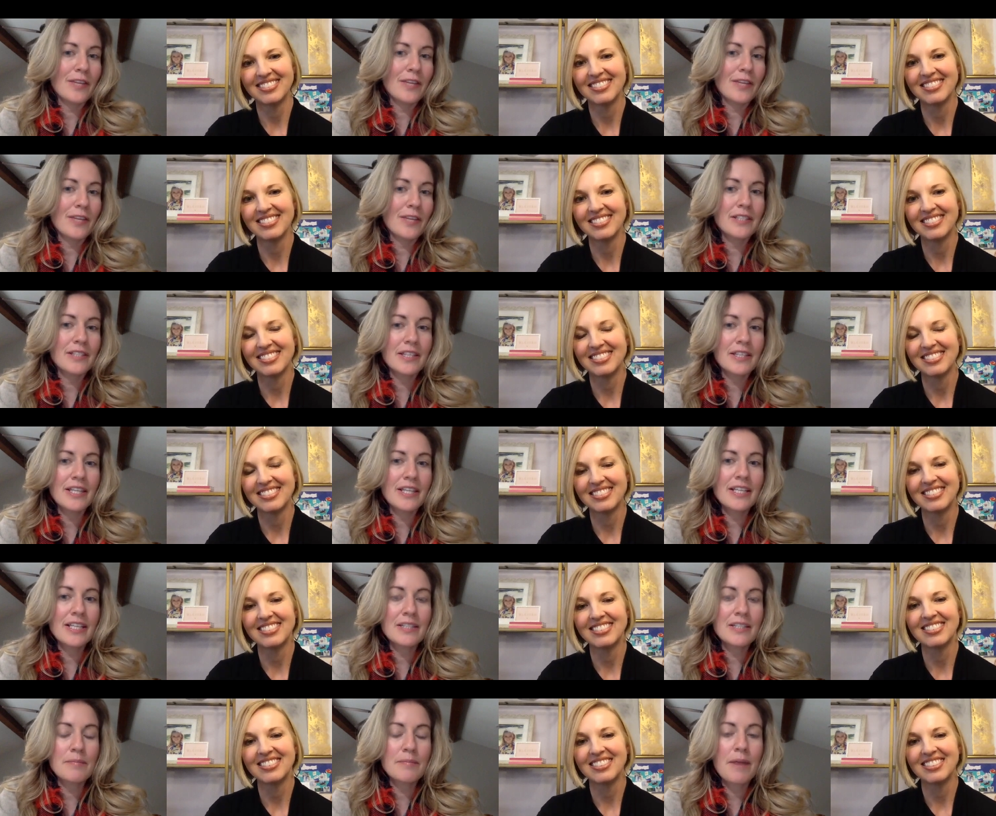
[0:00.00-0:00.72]
Speaker 1: things. I
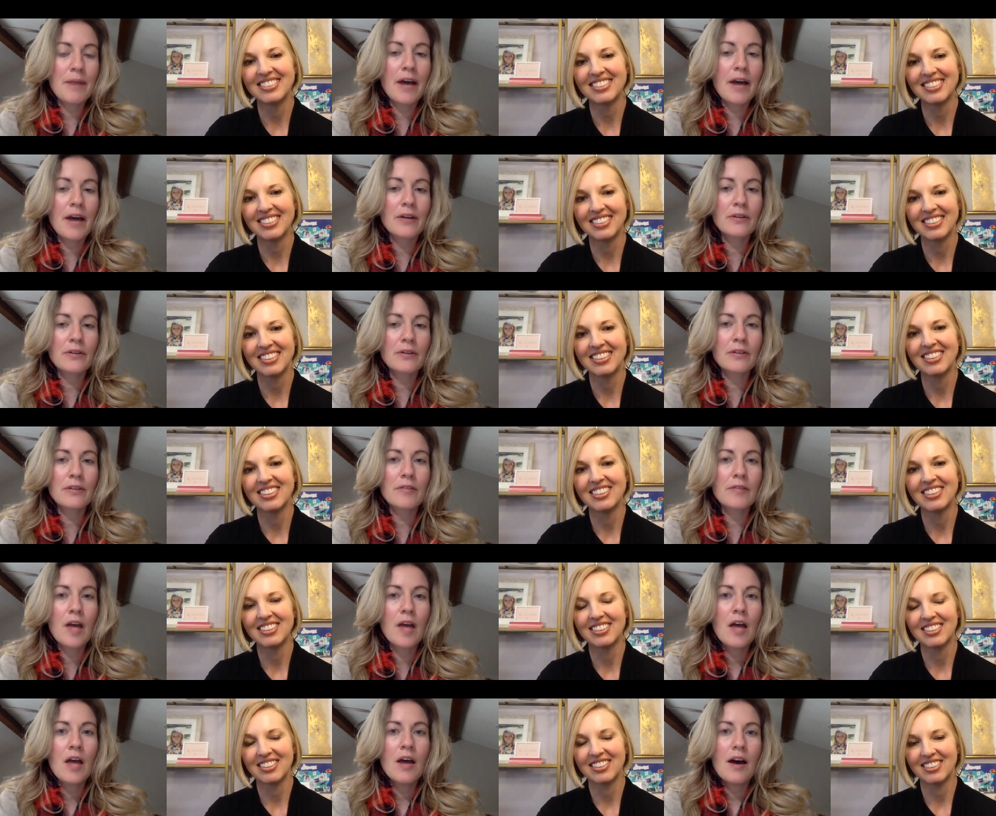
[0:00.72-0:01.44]
think it's a matter
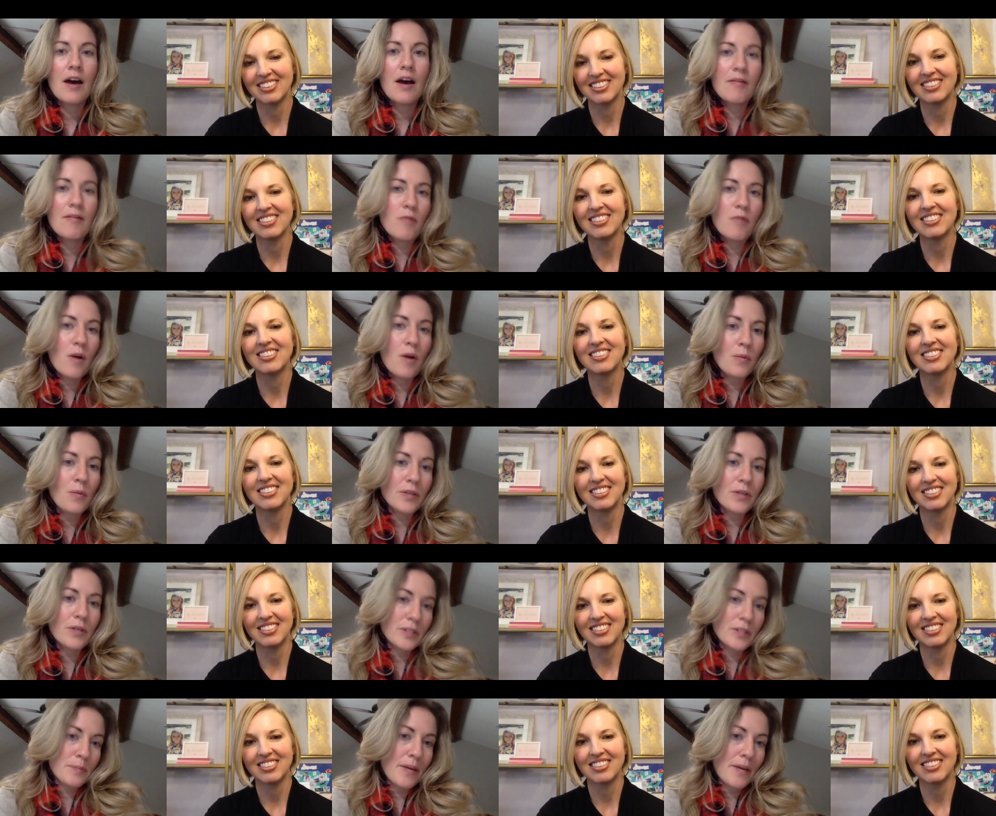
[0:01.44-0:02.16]
of, of what
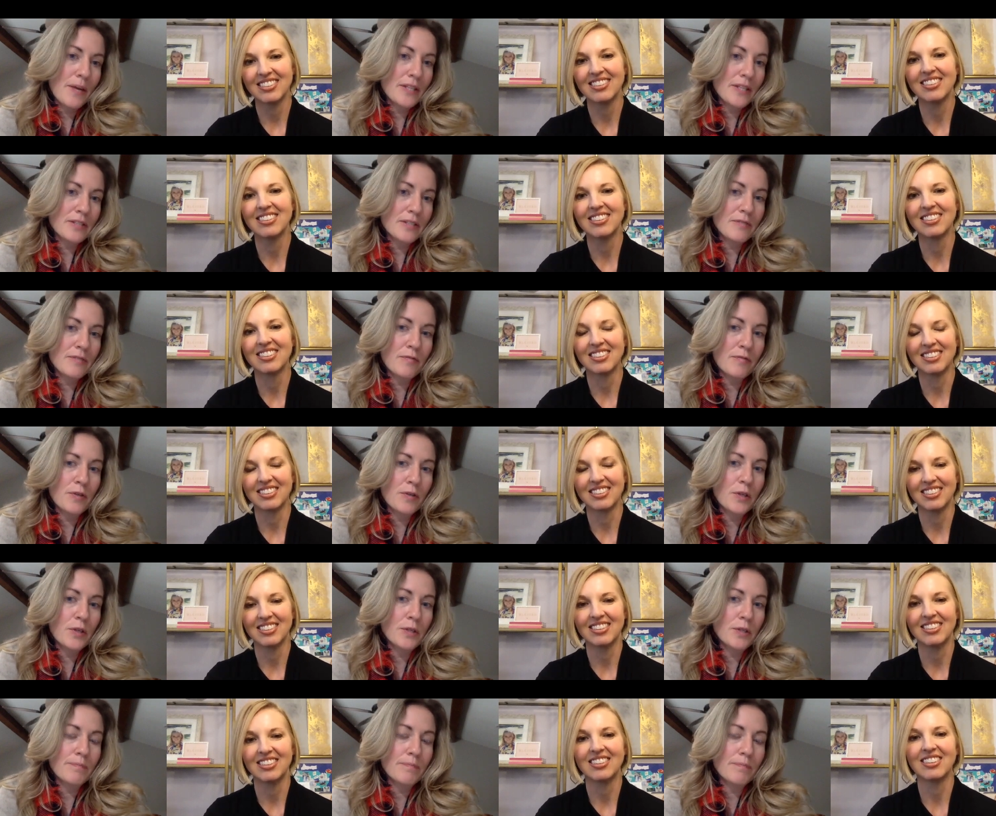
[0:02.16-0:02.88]
works best
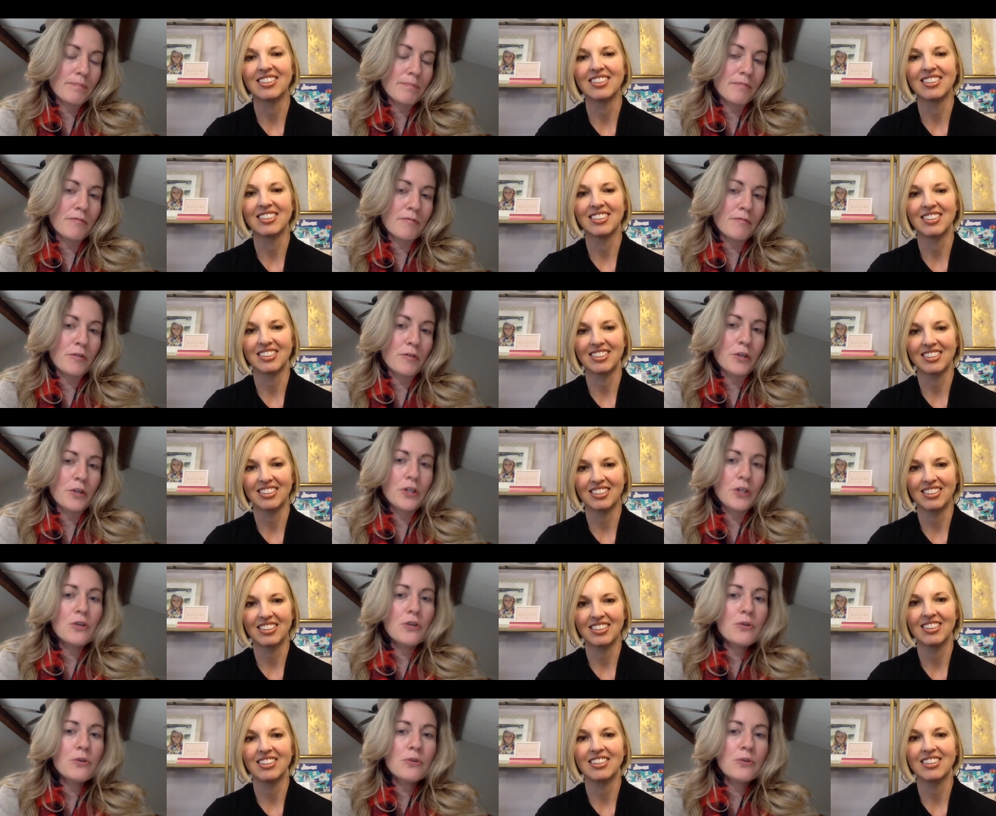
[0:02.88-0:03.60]
for, for
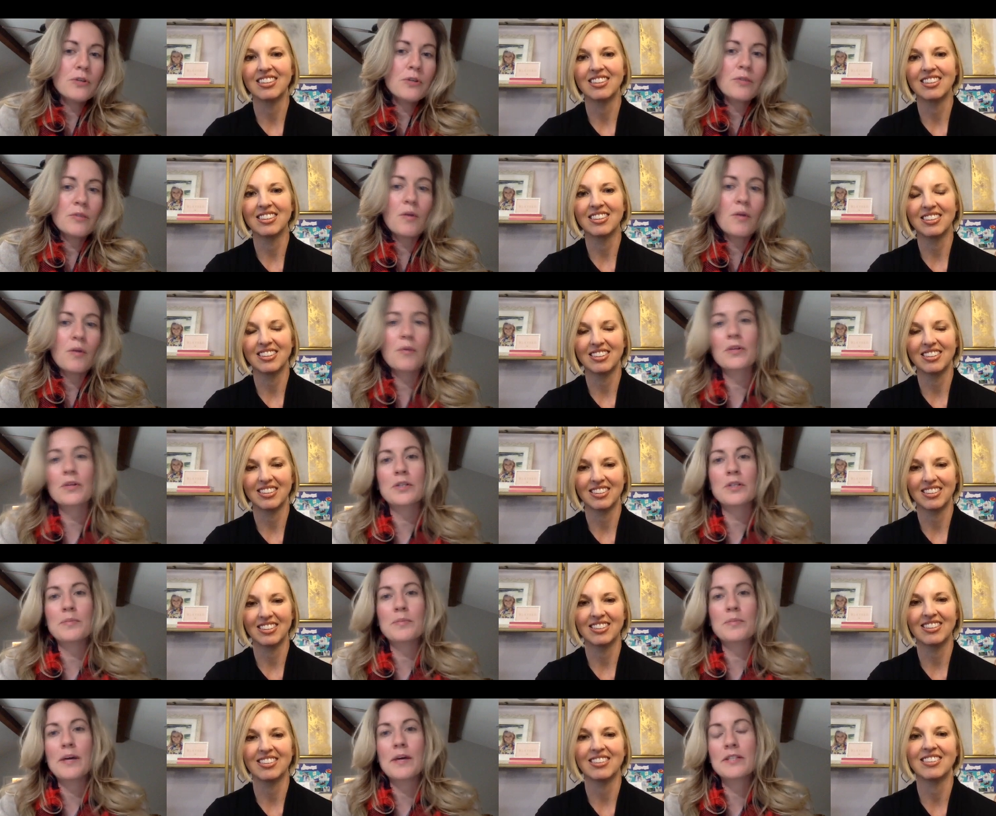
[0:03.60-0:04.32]
you and what
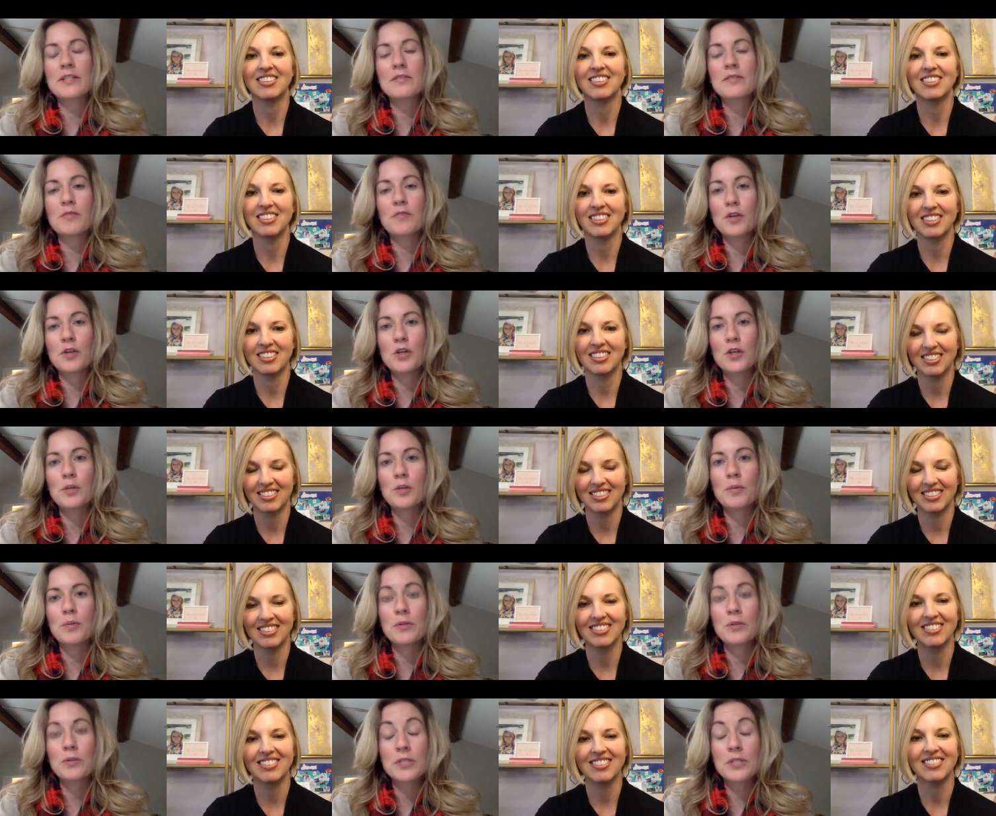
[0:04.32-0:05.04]
works best for
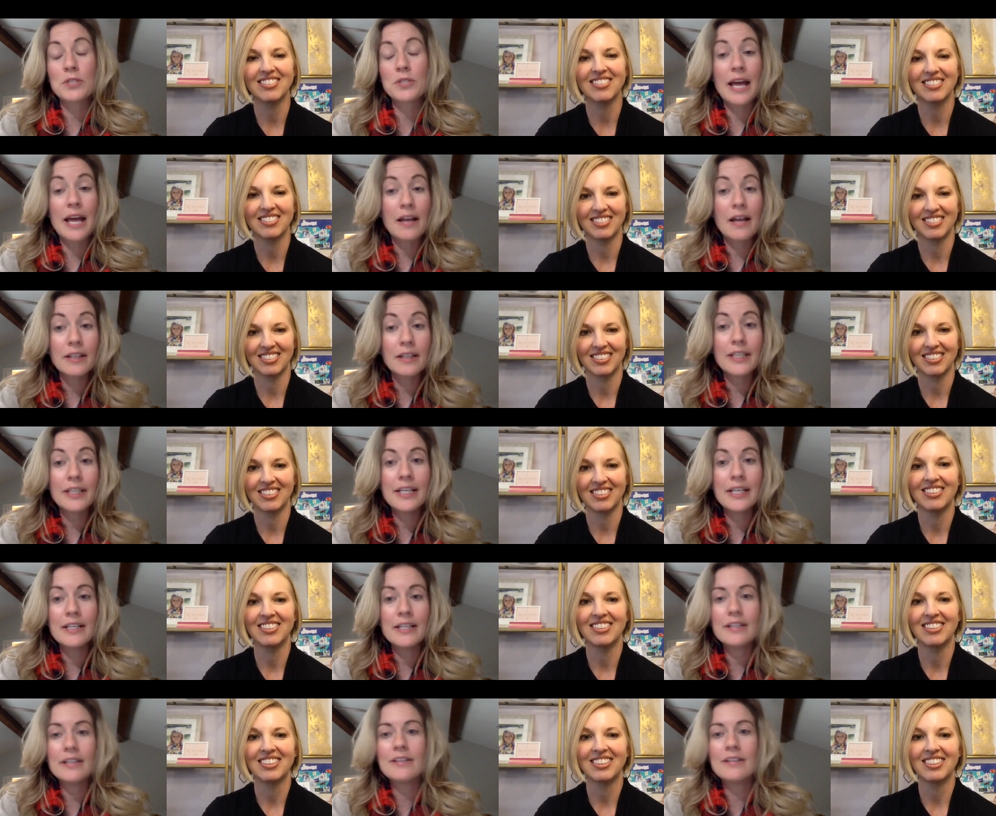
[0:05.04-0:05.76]
your
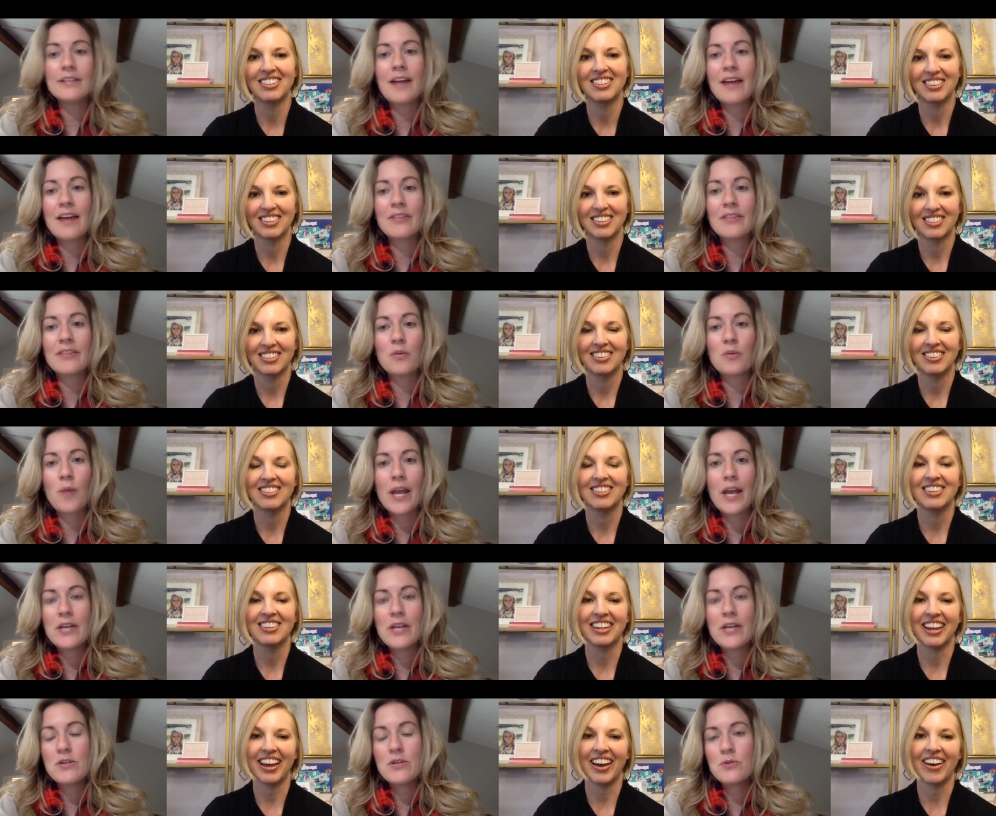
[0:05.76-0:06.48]
personality and, and the
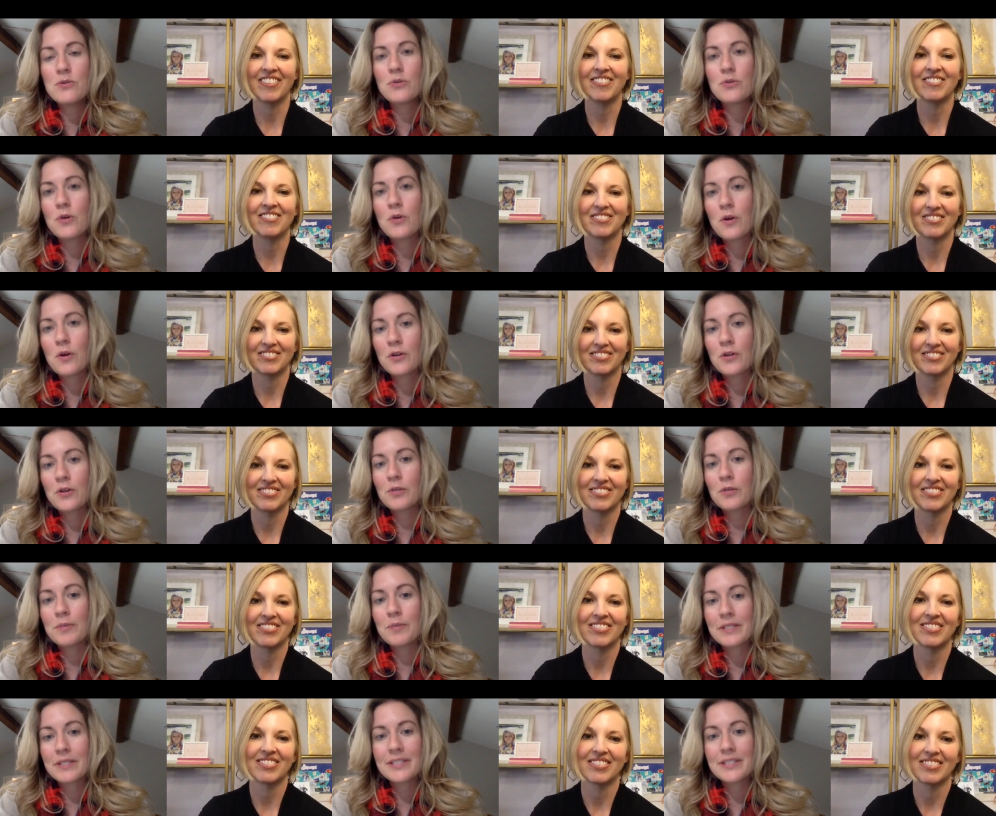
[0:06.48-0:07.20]
way you grow
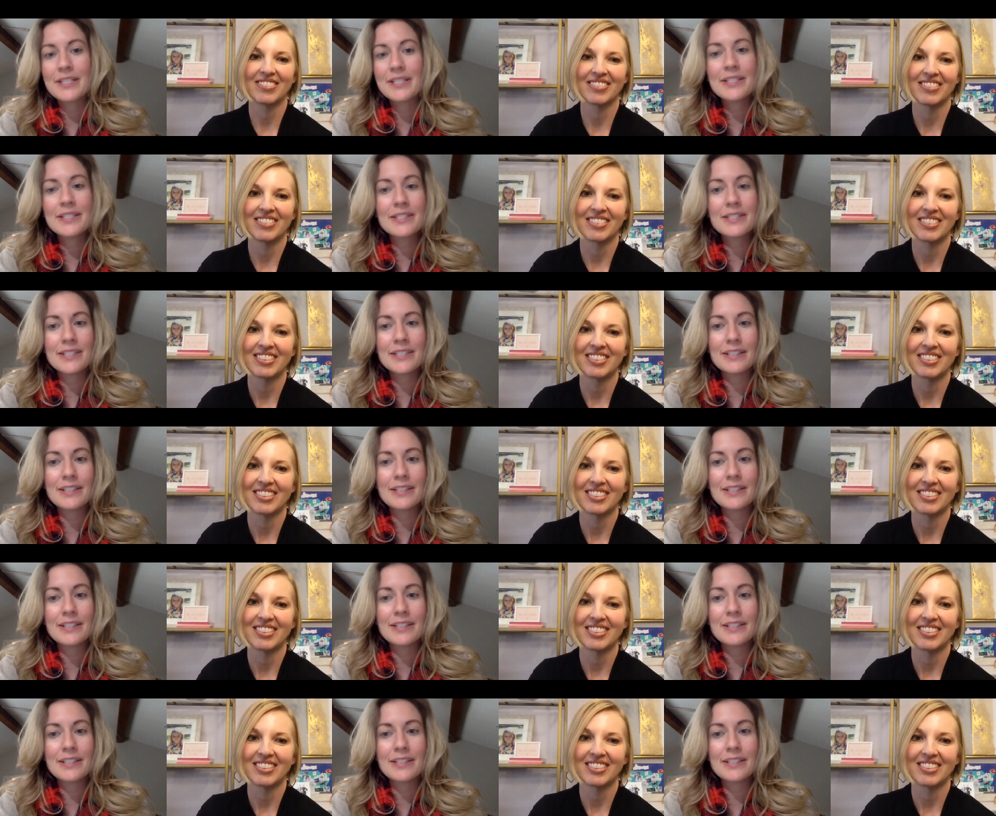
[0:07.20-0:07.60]
your business.